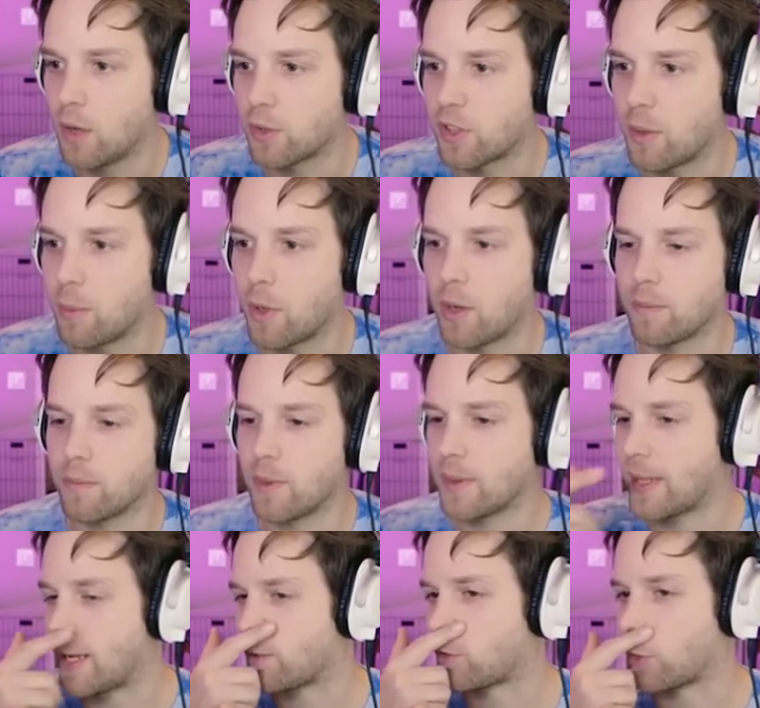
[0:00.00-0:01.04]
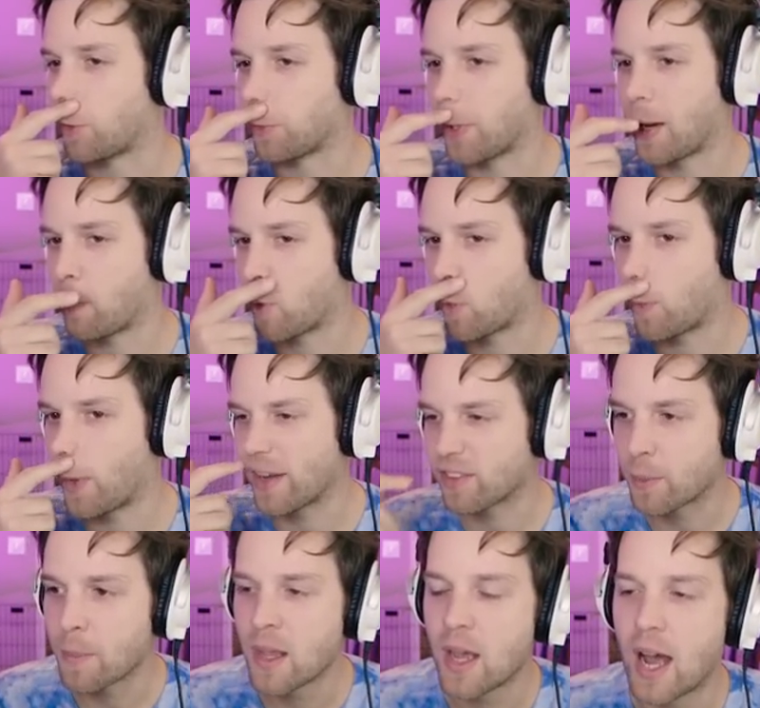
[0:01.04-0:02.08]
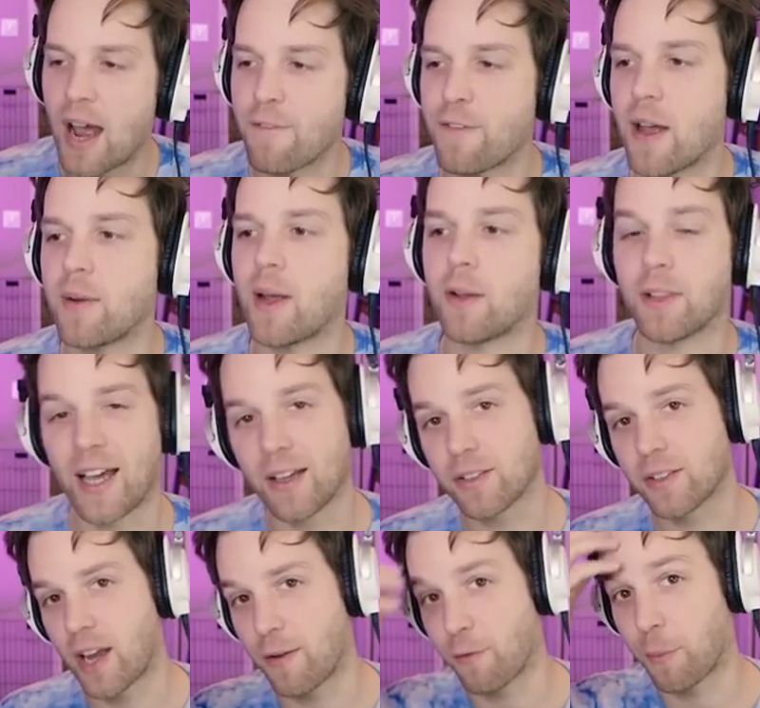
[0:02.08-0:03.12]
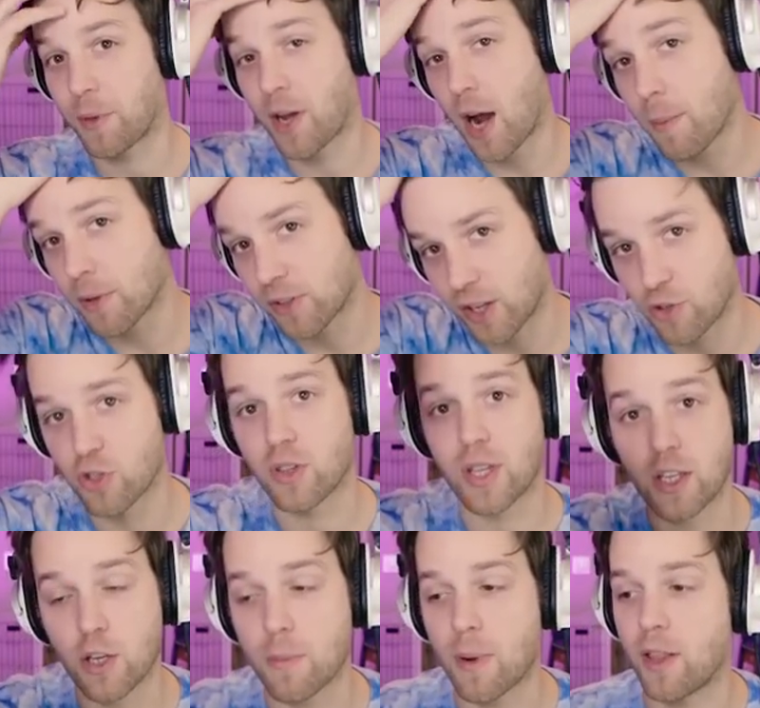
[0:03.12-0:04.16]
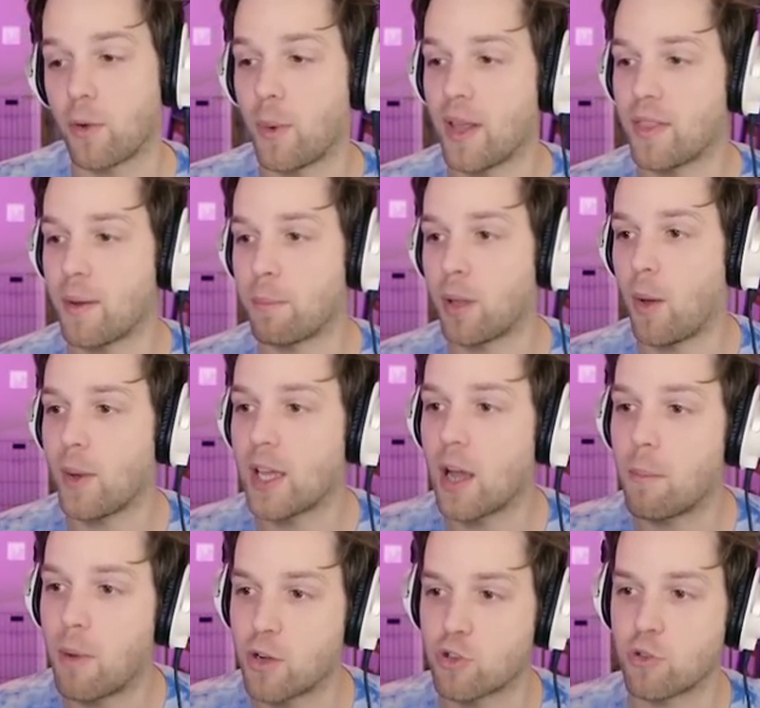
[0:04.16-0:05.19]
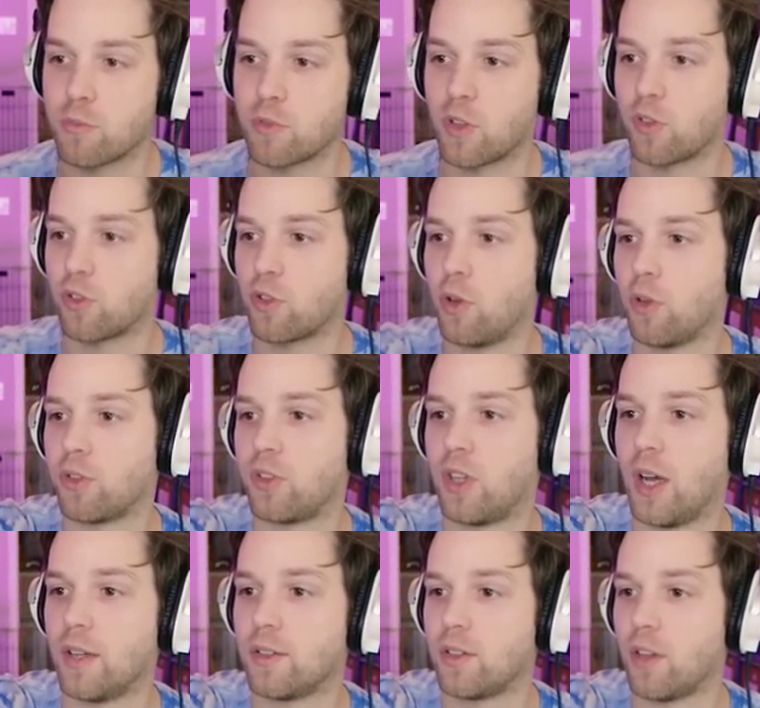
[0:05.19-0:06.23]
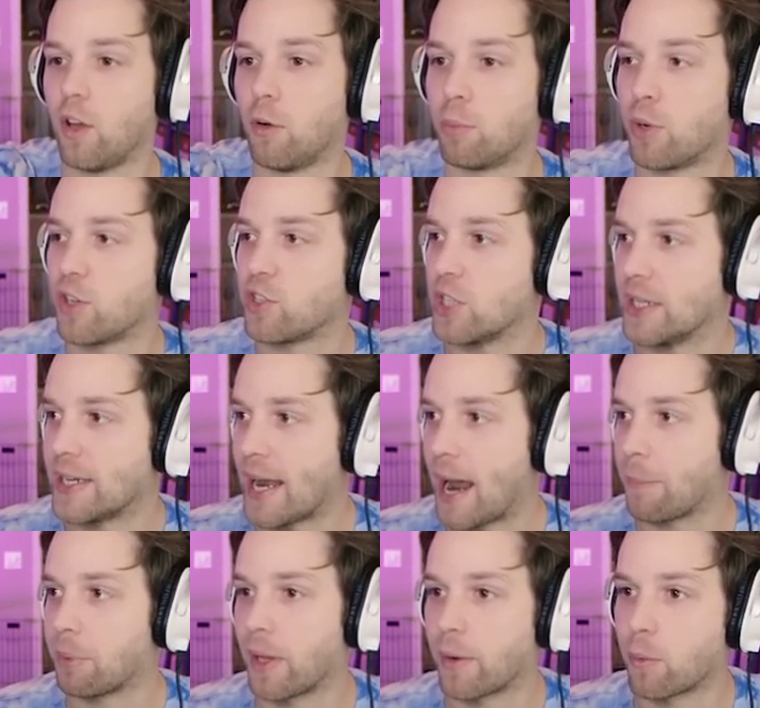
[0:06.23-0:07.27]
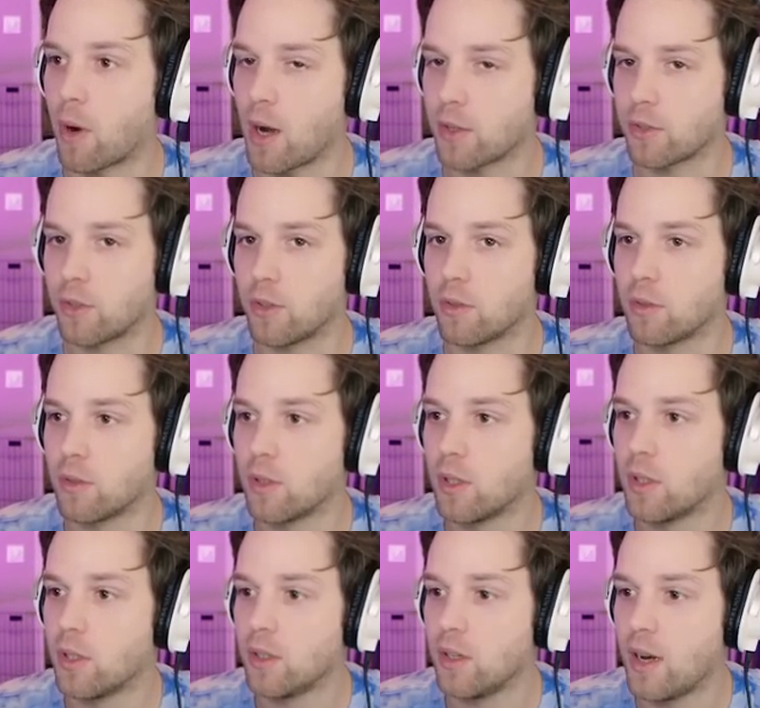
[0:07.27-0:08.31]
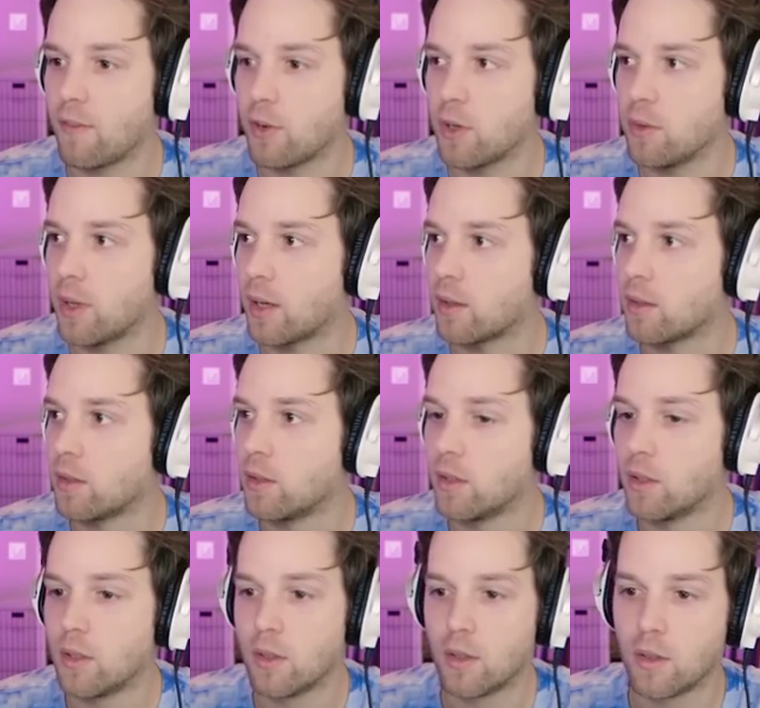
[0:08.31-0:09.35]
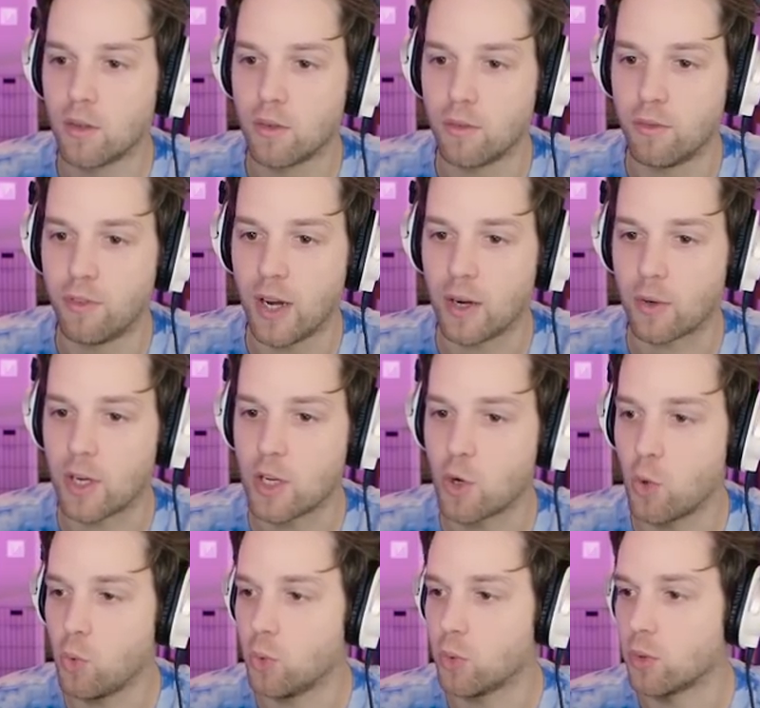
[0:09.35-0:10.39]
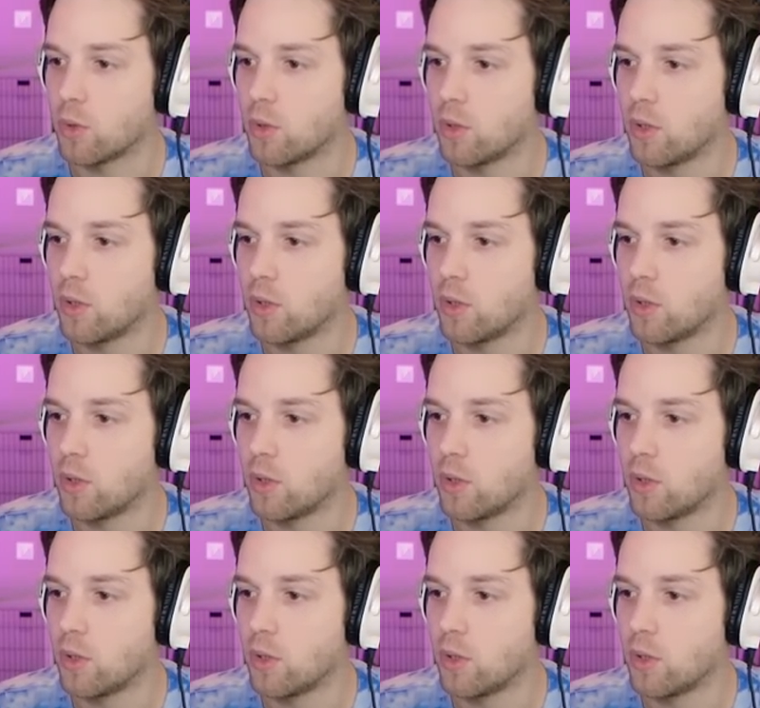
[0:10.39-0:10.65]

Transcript: Oh, someone. That's so lame. What a waste. I found out last time from the comment section, thank you by the way, that blowing up mushrooms and skulls does still bridge a gap like rocks do. Never knew that. Very cool.